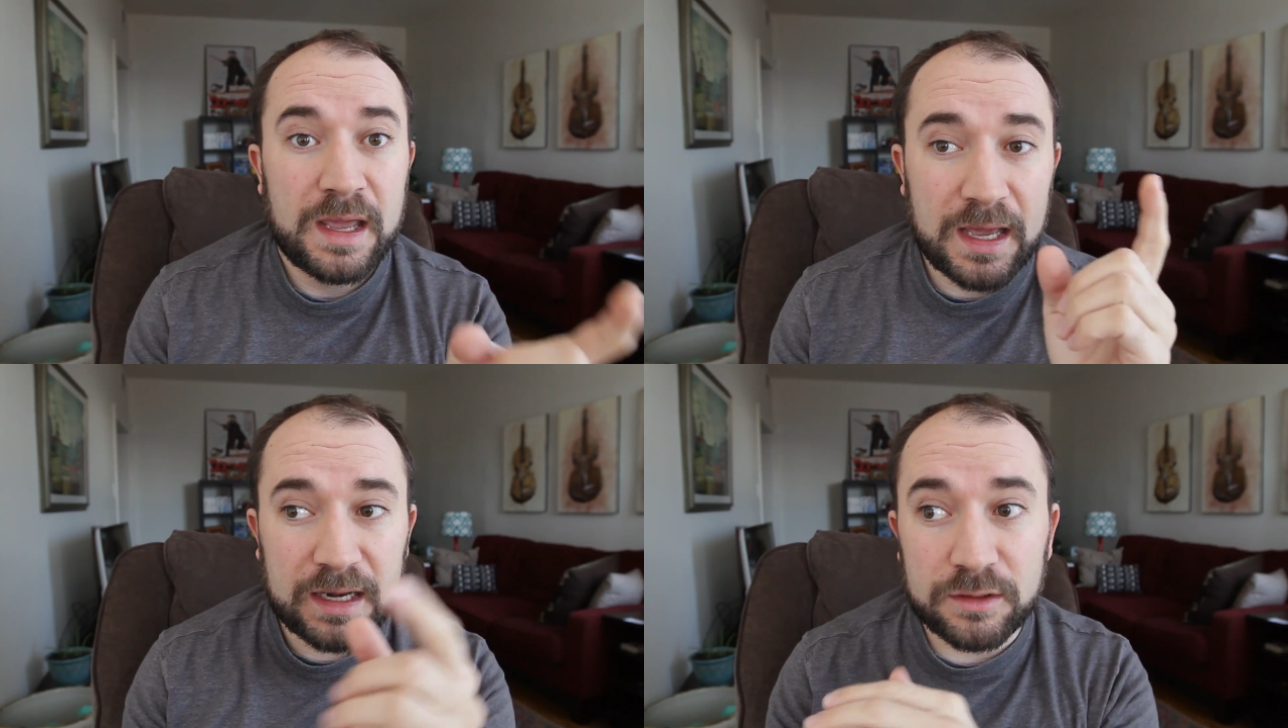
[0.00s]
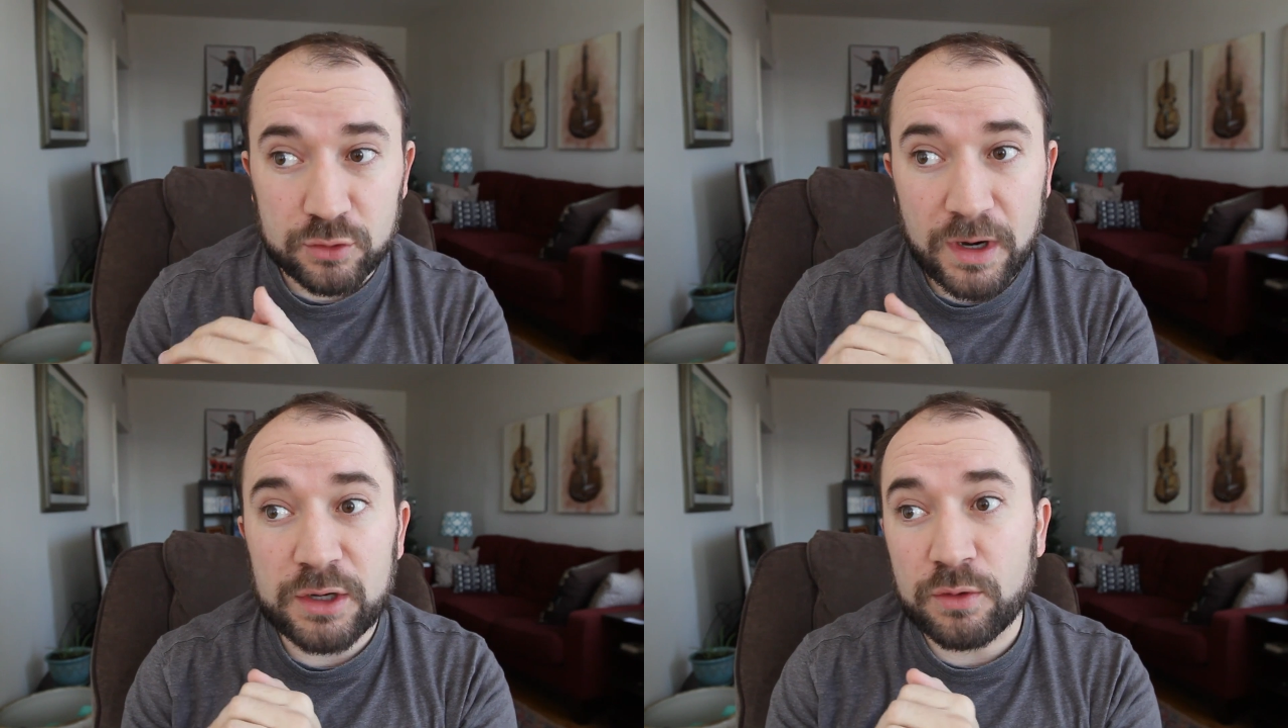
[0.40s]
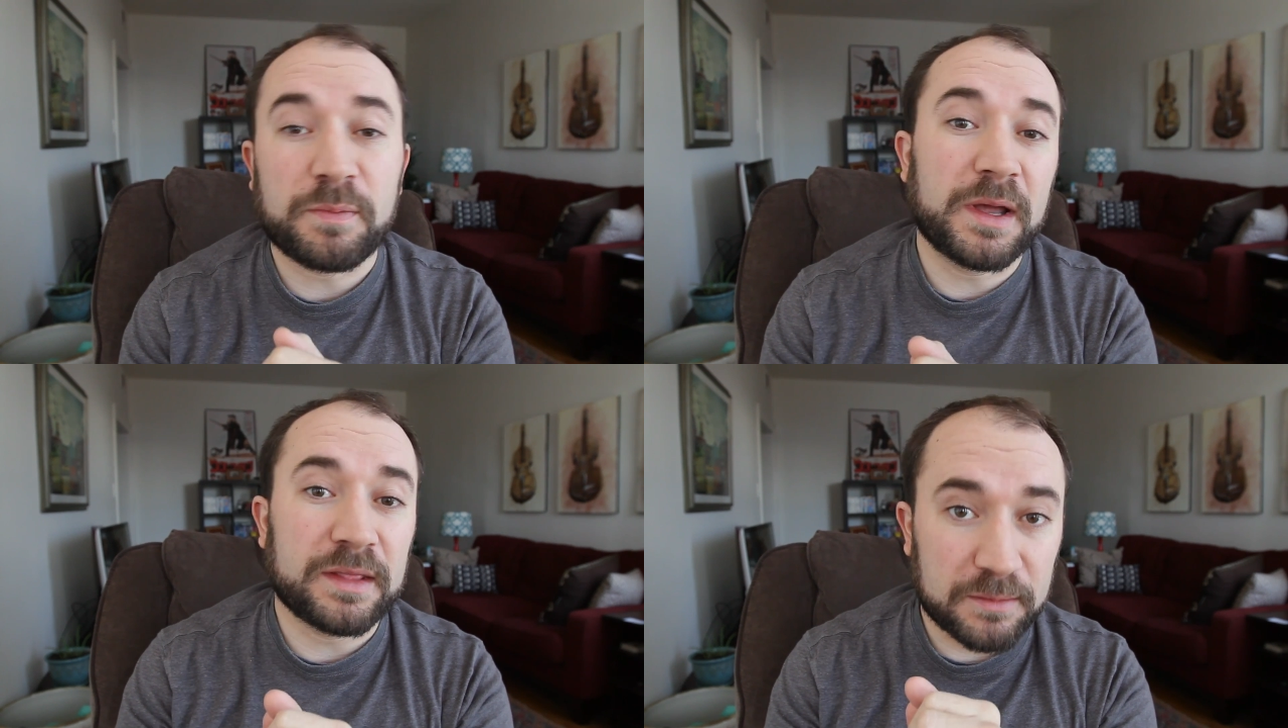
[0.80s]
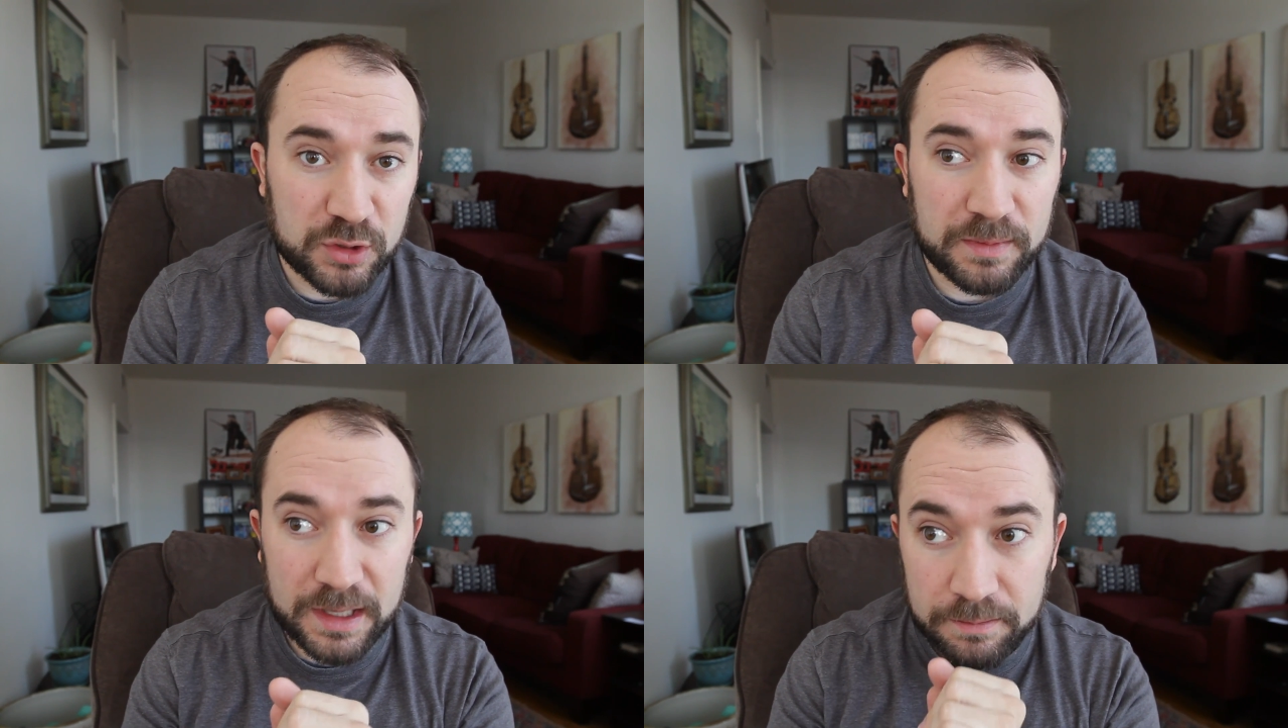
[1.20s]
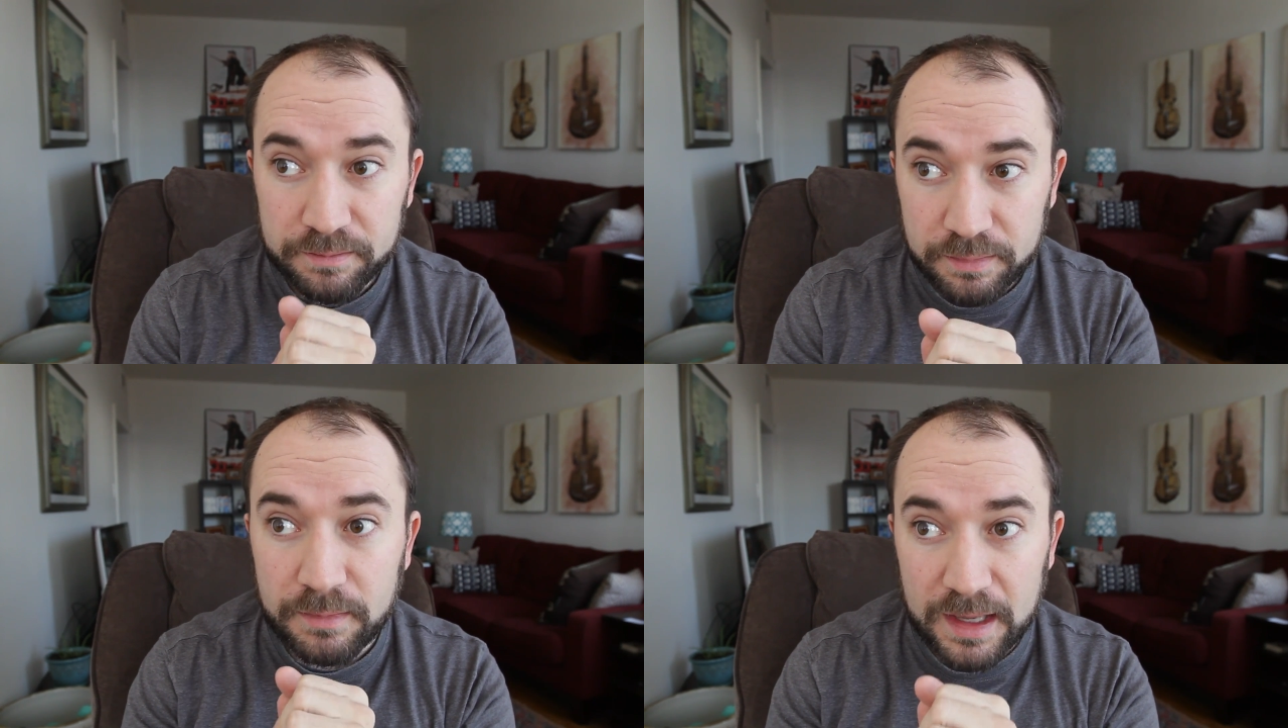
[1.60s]
And he tried to explain them to me,
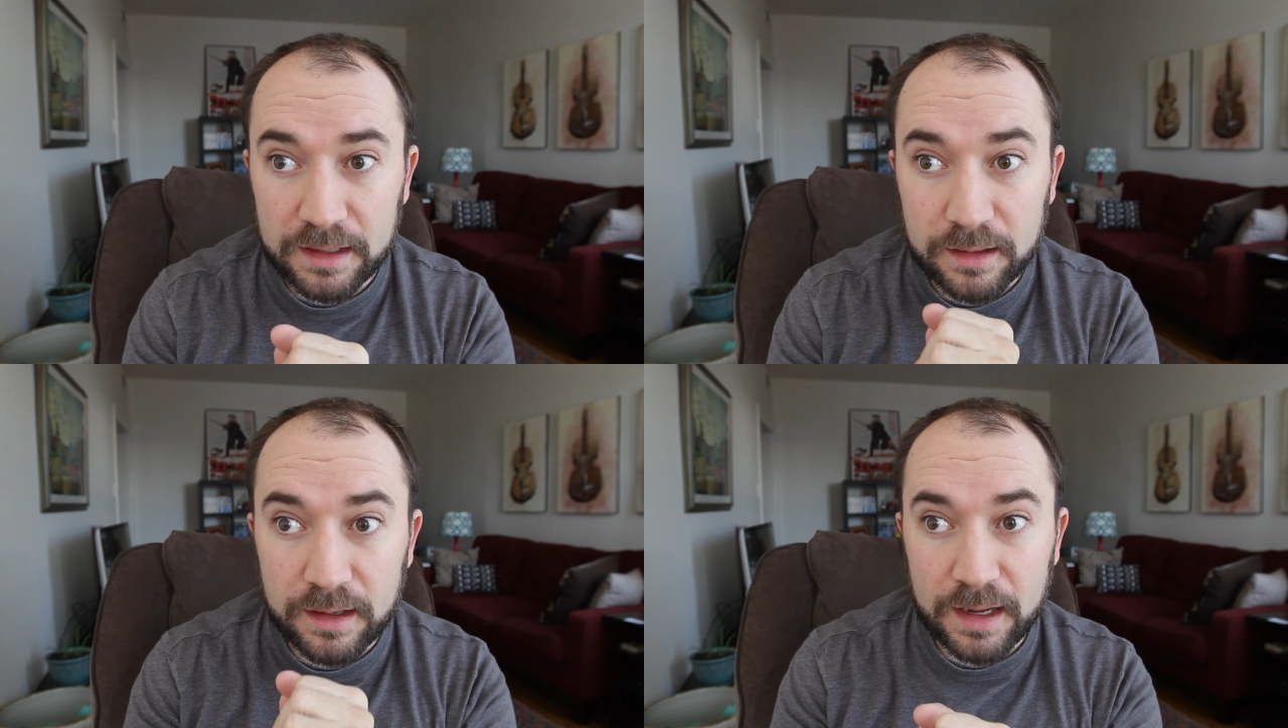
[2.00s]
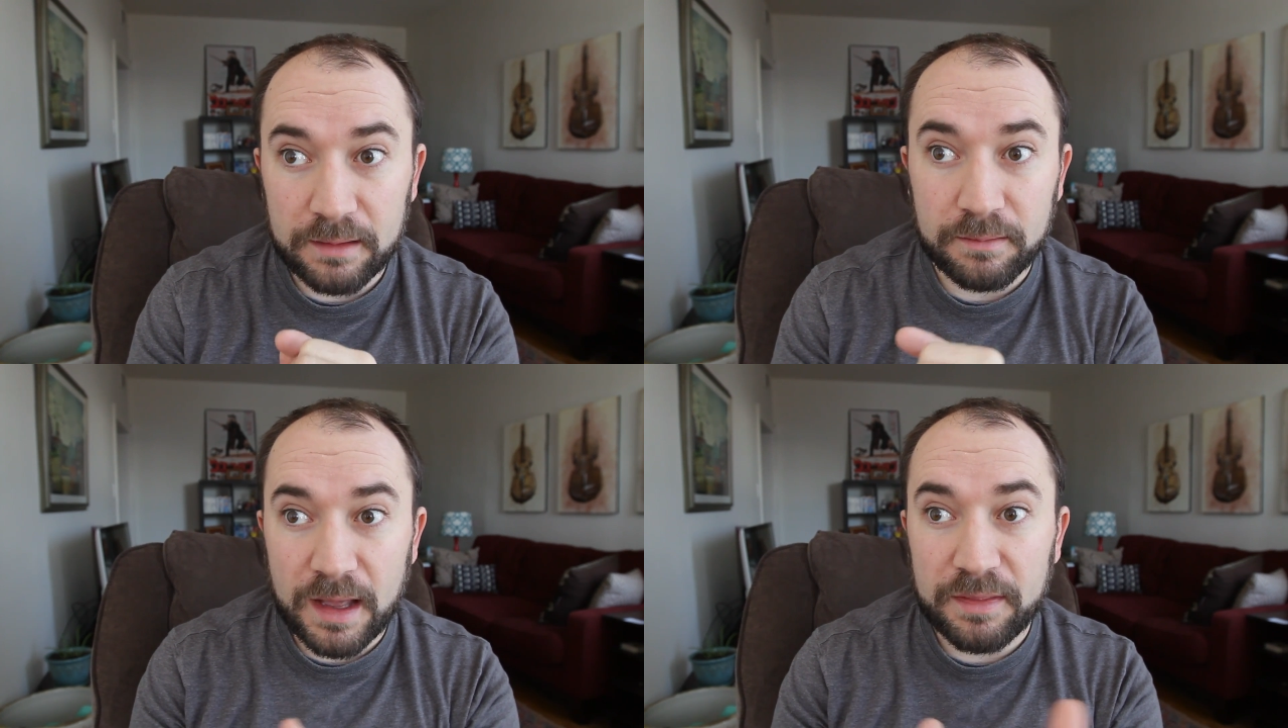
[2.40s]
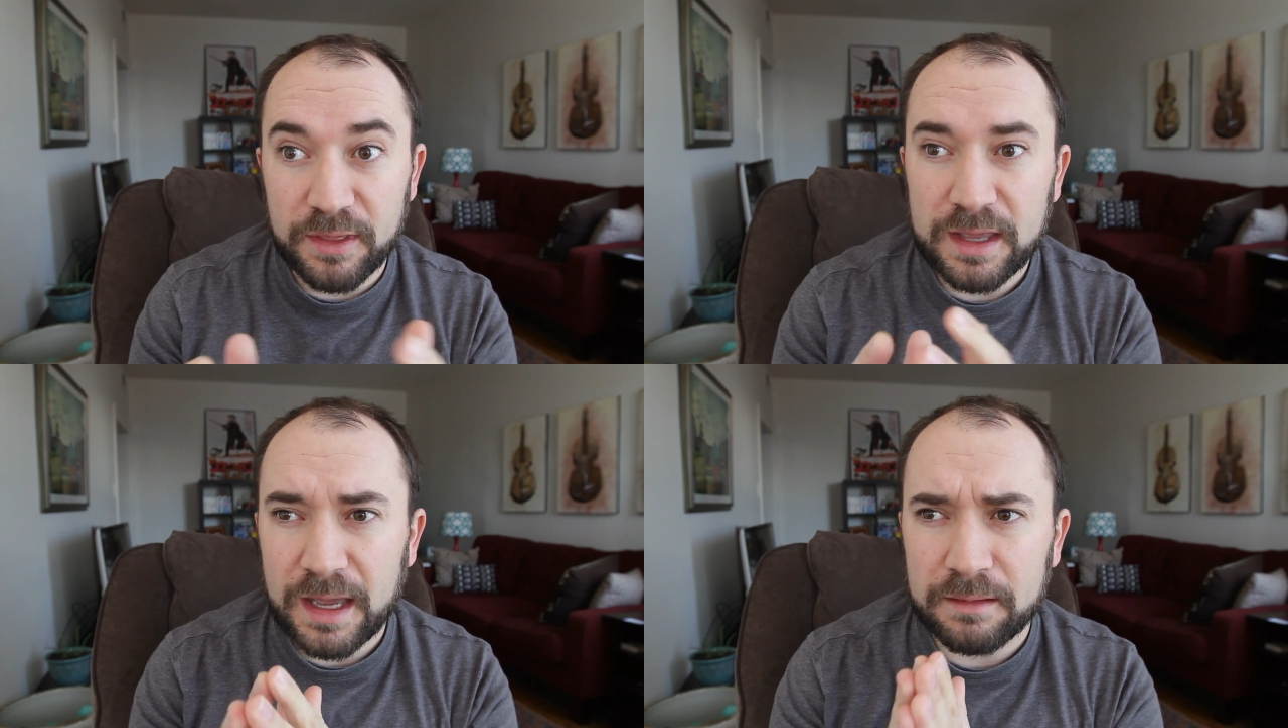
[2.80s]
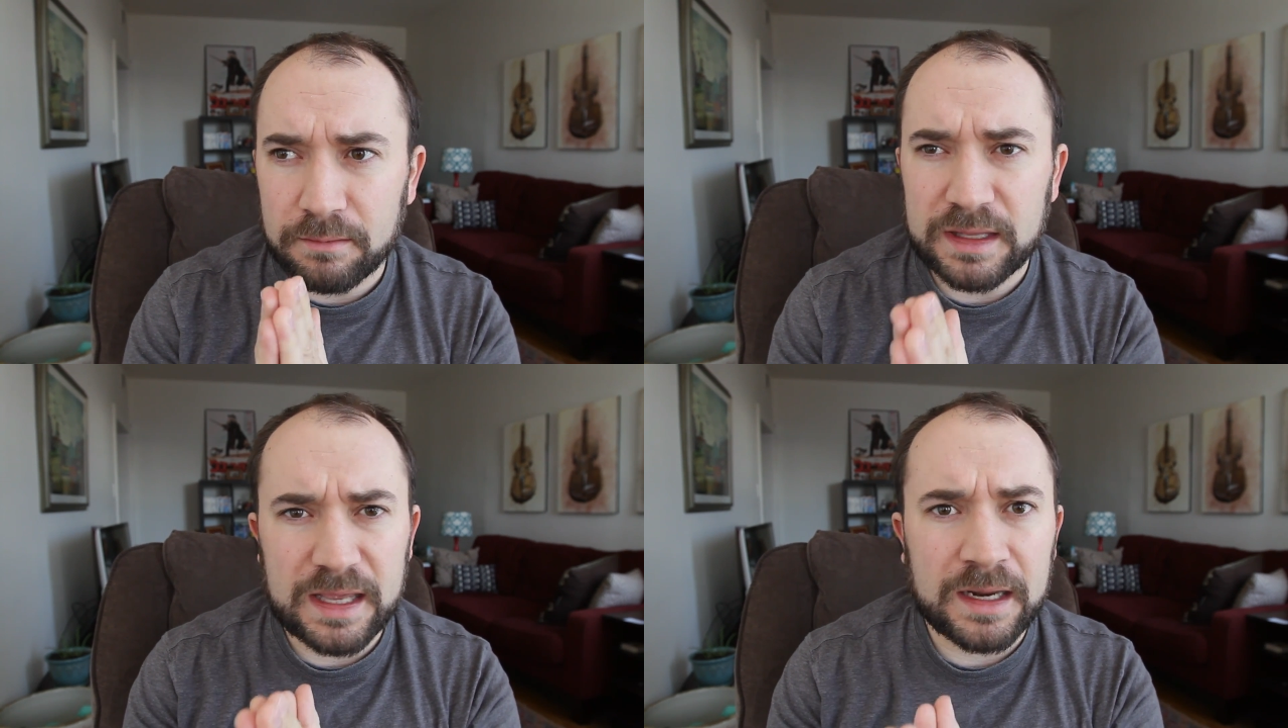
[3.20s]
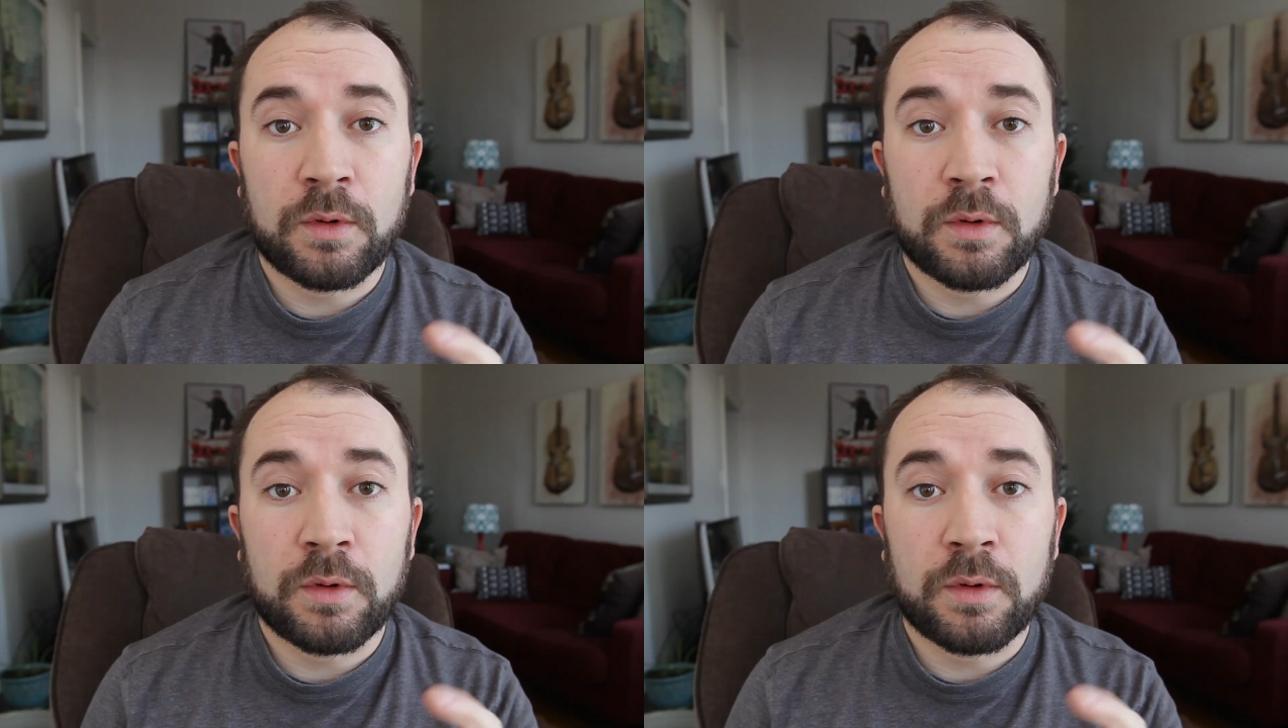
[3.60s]
and I, I think I get